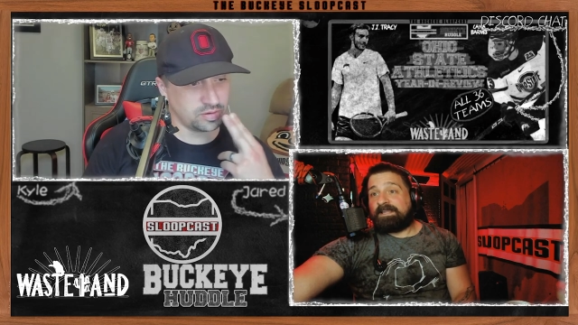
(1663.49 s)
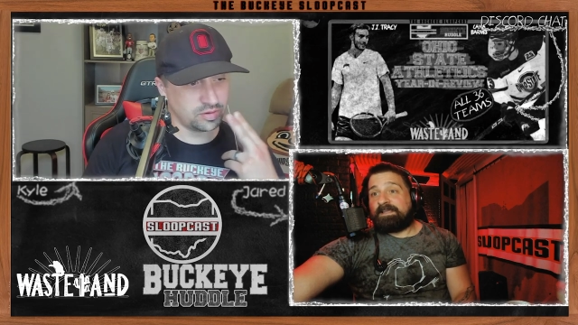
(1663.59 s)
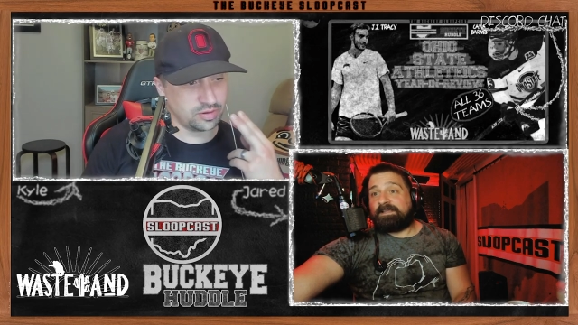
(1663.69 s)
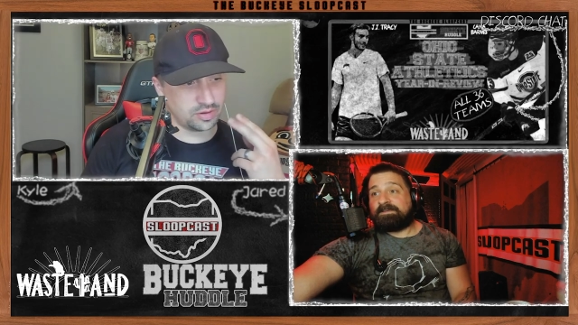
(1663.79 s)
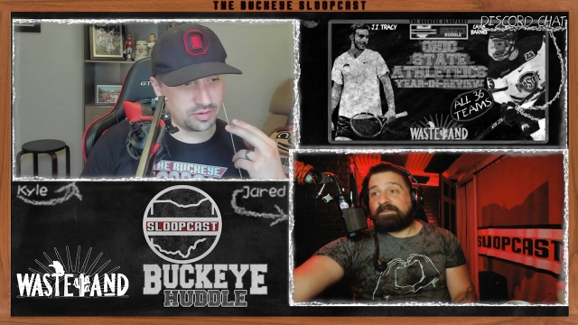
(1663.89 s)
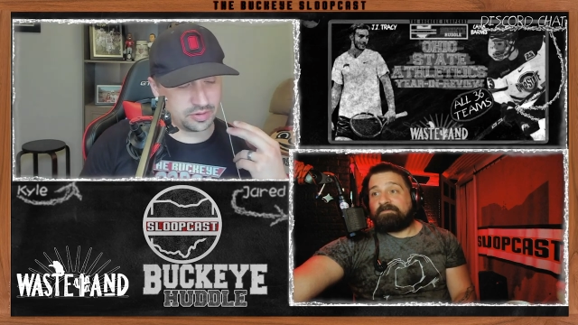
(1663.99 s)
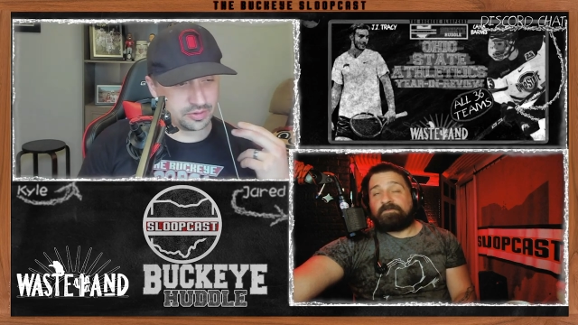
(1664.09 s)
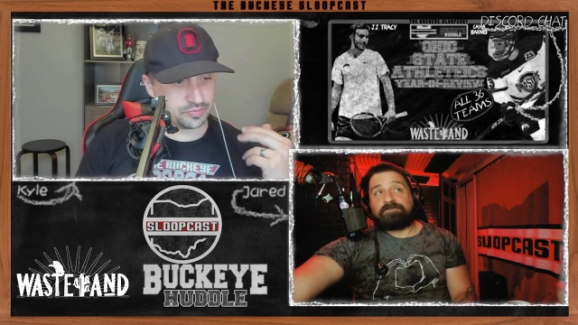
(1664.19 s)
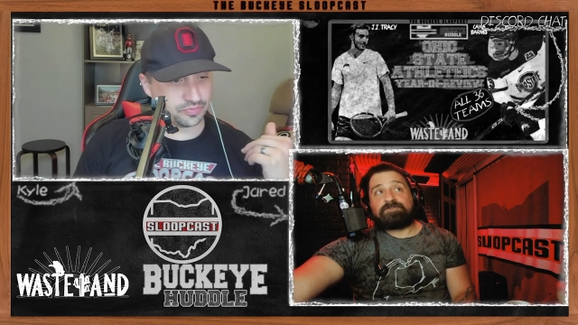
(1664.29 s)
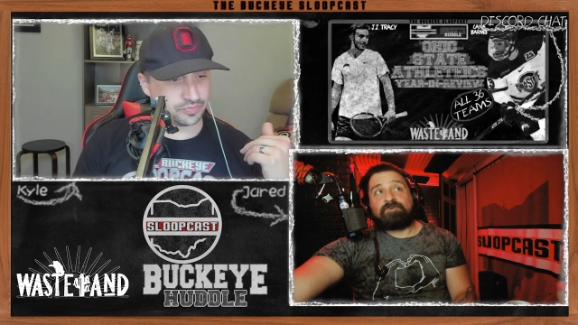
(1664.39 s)
Speaker 1: taken in the
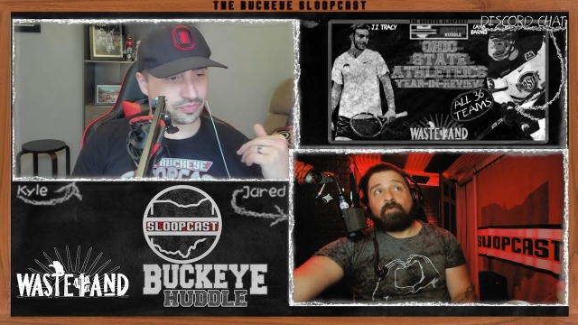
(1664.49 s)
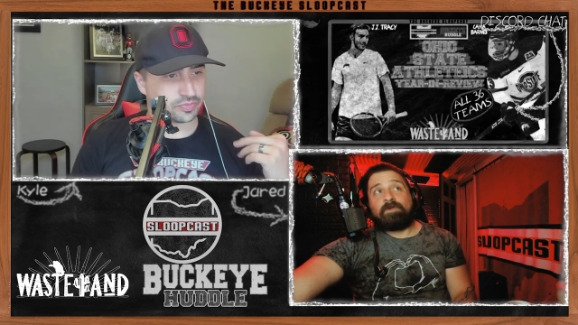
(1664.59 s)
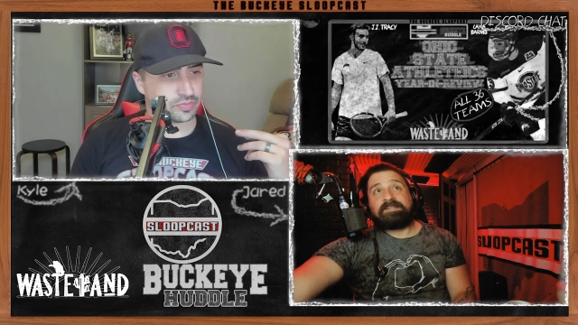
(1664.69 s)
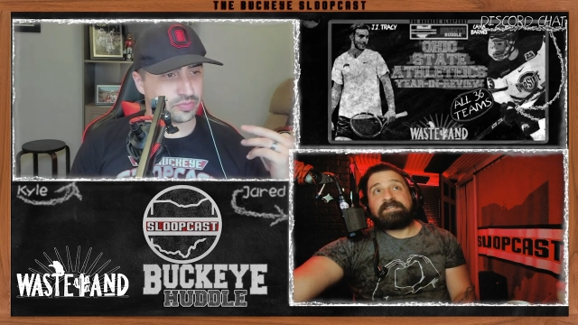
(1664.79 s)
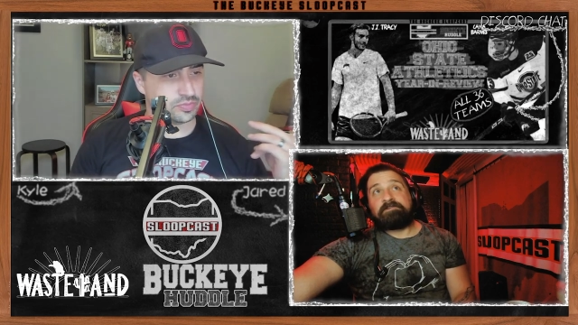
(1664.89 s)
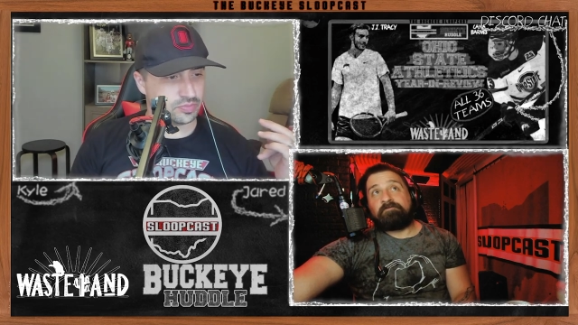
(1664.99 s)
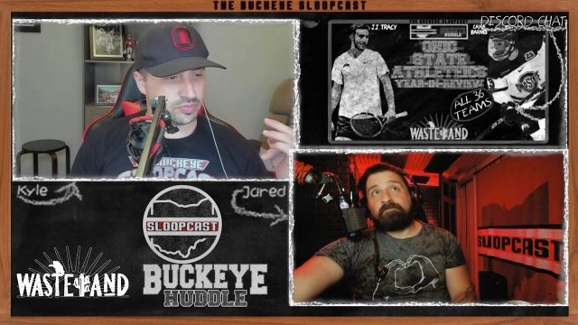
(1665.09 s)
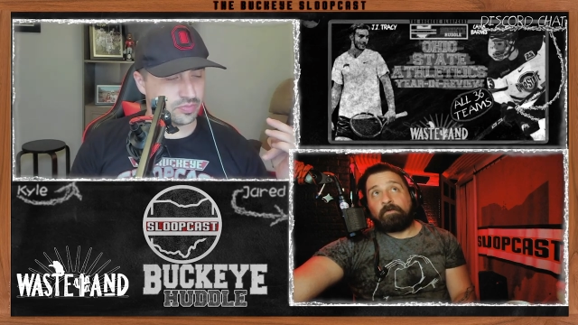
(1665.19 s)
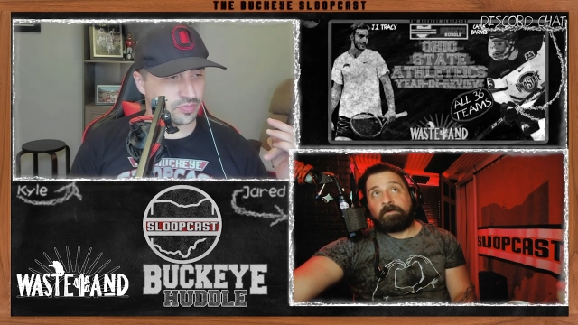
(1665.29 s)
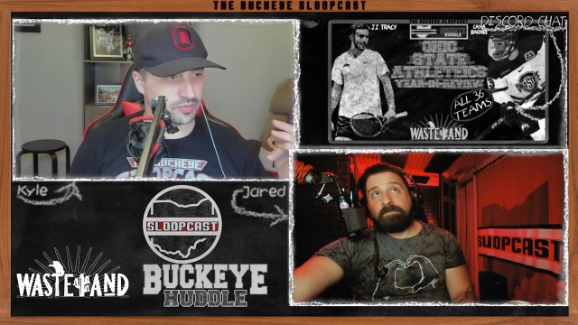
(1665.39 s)
first
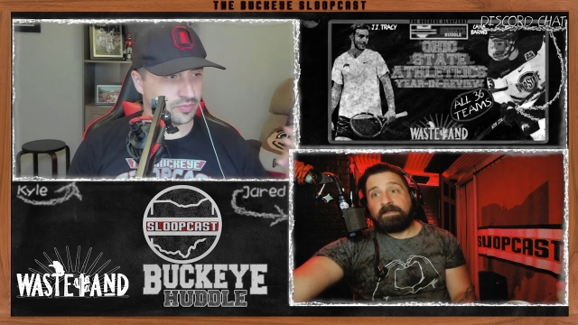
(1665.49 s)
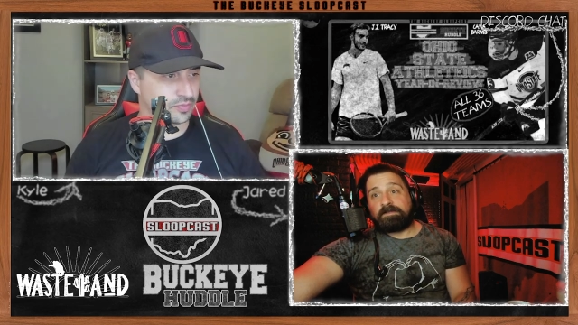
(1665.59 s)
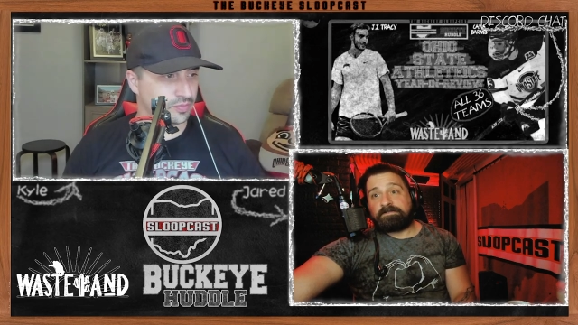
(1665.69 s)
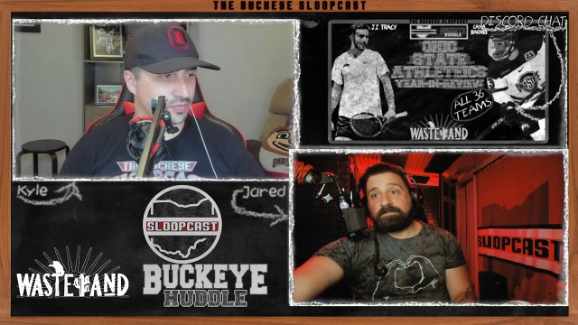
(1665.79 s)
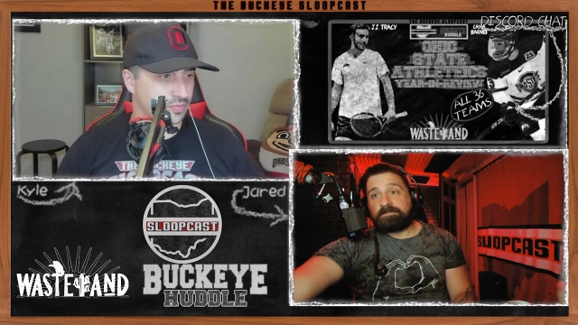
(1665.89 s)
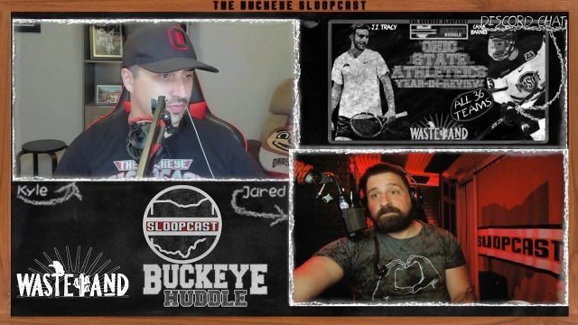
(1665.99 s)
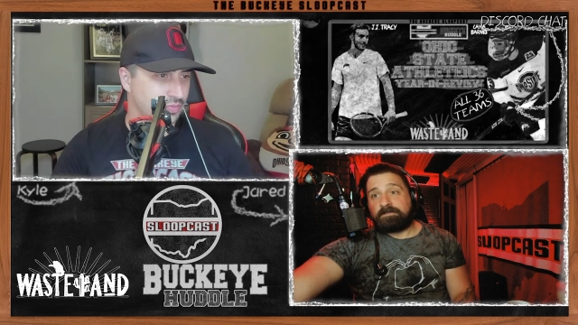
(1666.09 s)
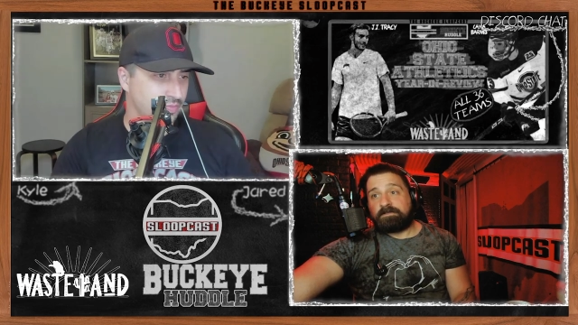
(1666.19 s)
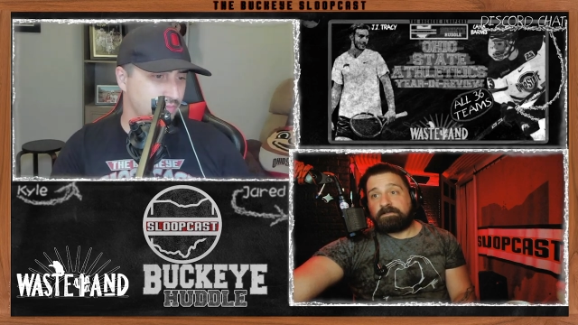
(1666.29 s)
24 picks.